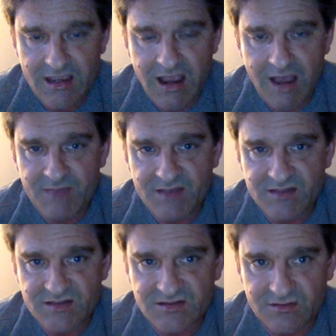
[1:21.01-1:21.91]
I'm not
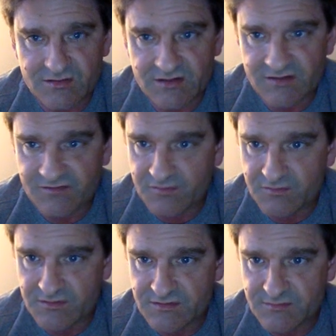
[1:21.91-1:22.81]
certain if it
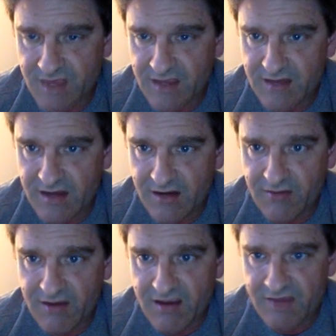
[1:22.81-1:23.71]
was manned
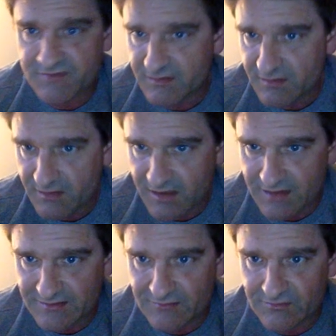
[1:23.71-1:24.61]
aircraft that
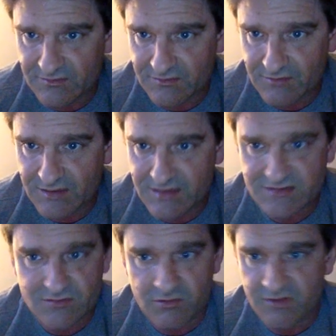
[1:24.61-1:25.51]
do, do this
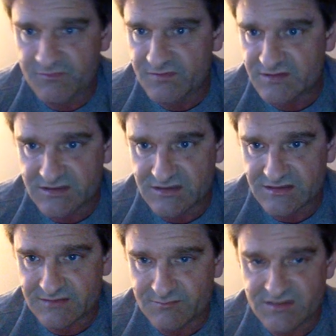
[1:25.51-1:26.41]
or if it's
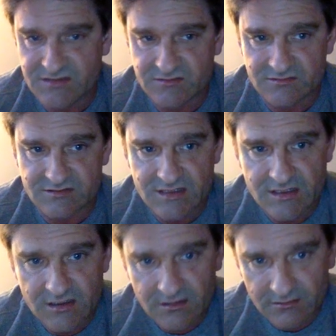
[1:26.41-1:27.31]
just missiles
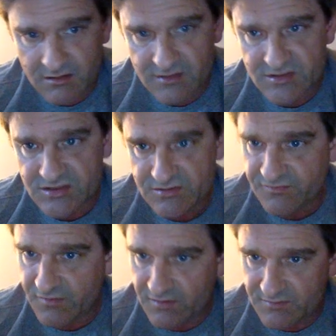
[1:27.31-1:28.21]
launched
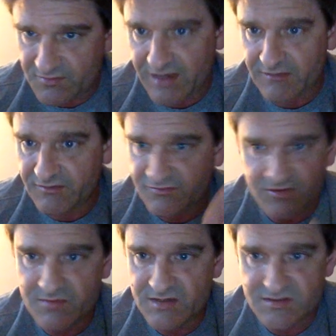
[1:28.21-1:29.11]
from, directly
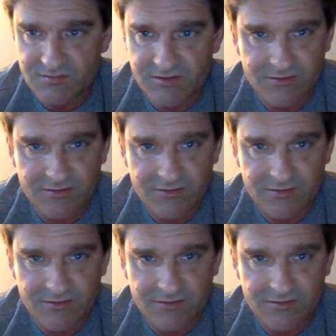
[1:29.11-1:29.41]
from Israel.